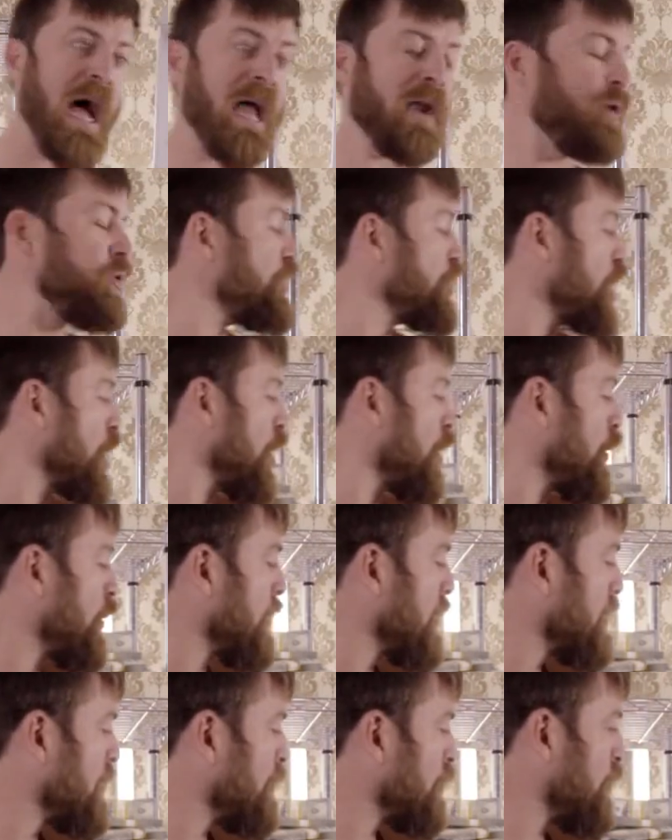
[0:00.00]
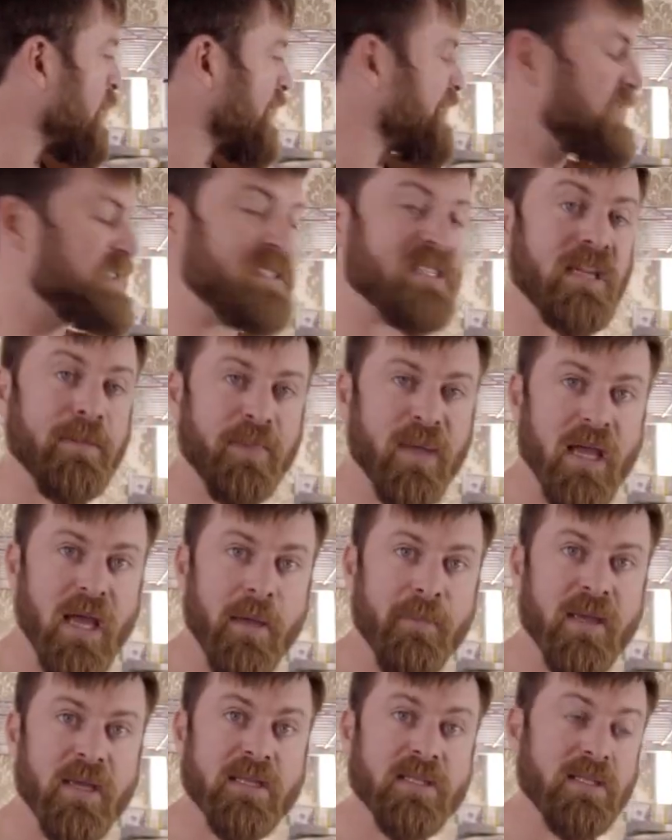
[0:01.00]
I don't know what the
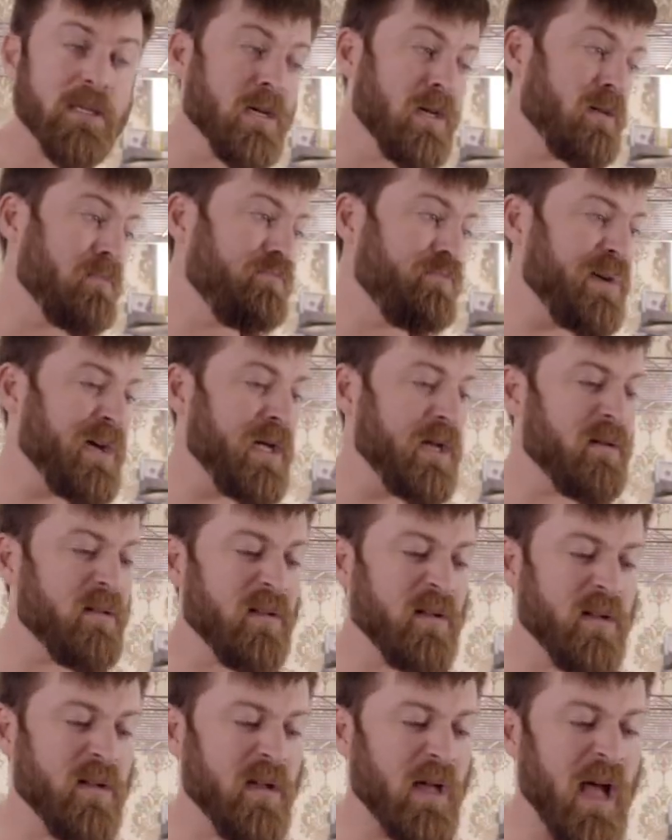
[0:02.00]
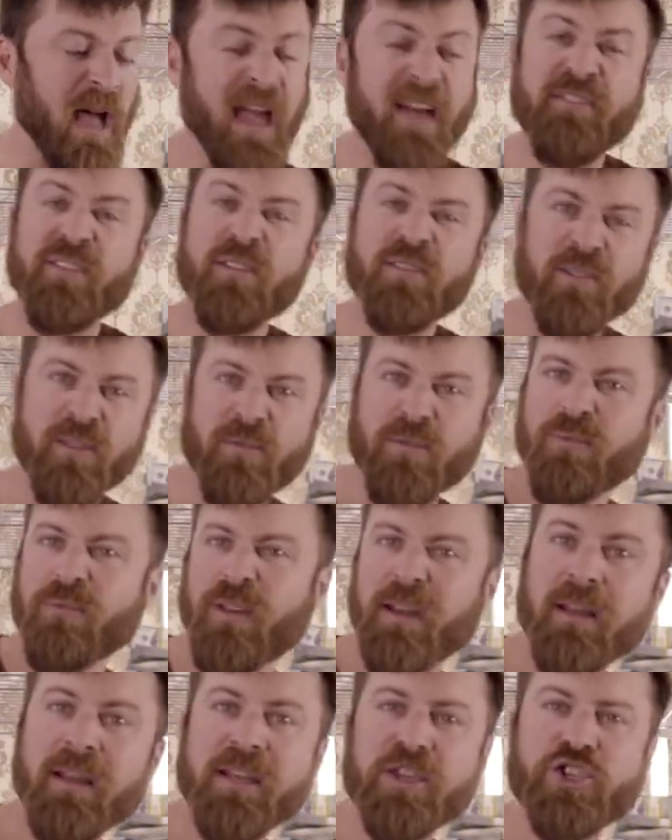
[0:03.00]
CPM is, but I haven't
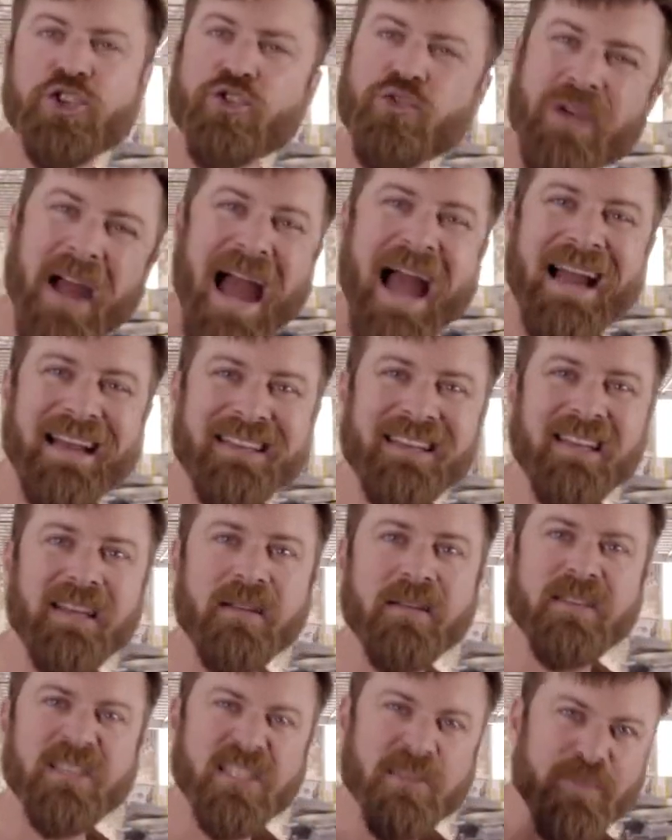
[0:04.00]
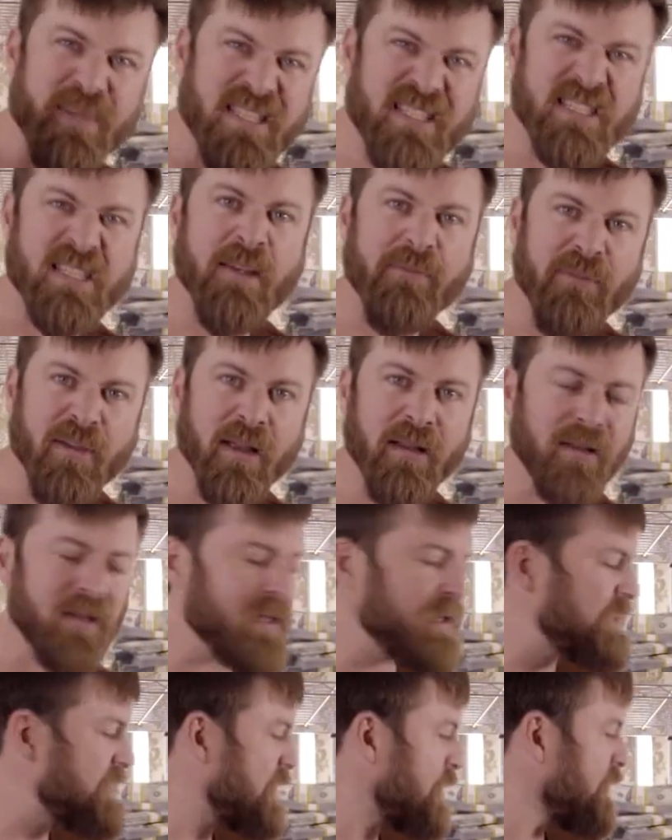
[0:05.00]
really tracked it
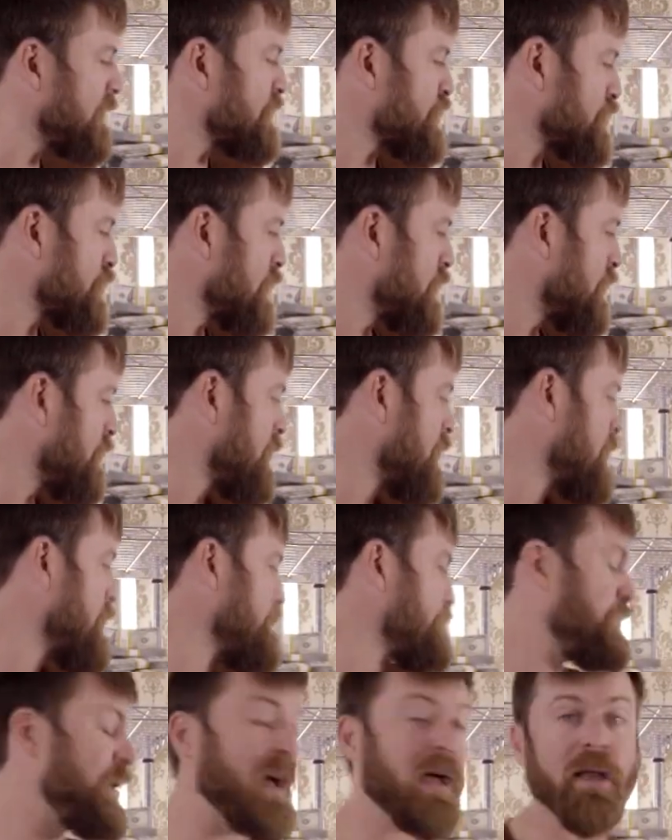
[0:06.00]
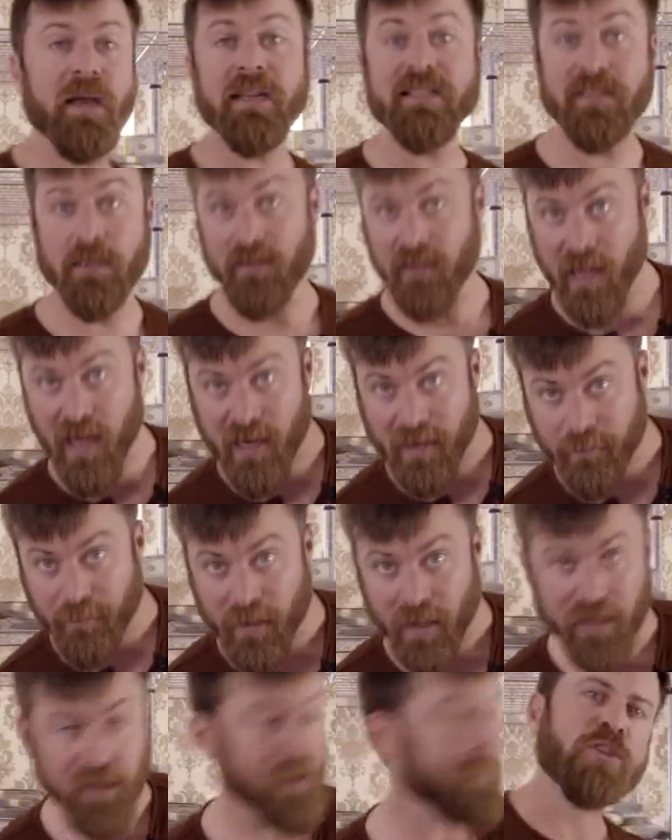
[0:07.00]
specifically, to tell you the truth, but it's a lot of
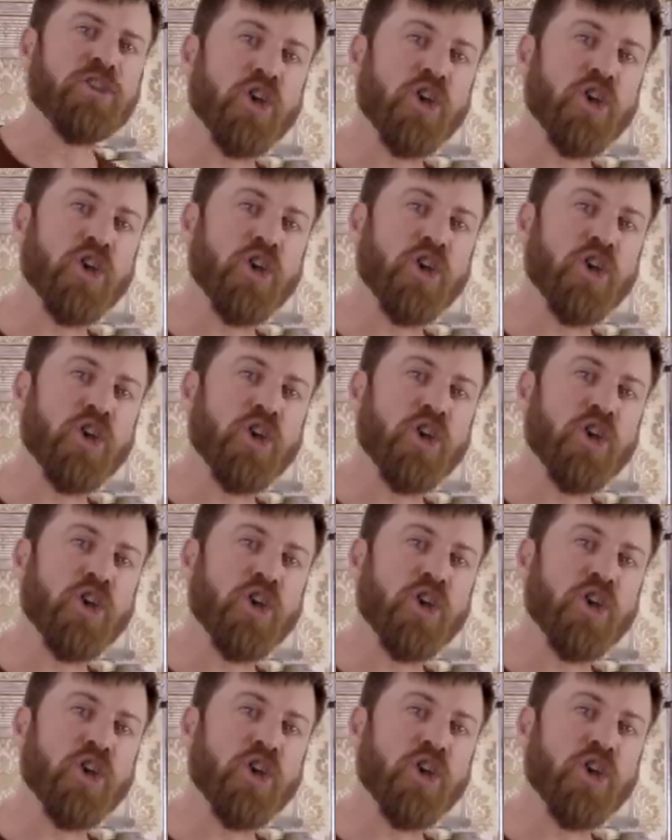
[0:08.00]
money.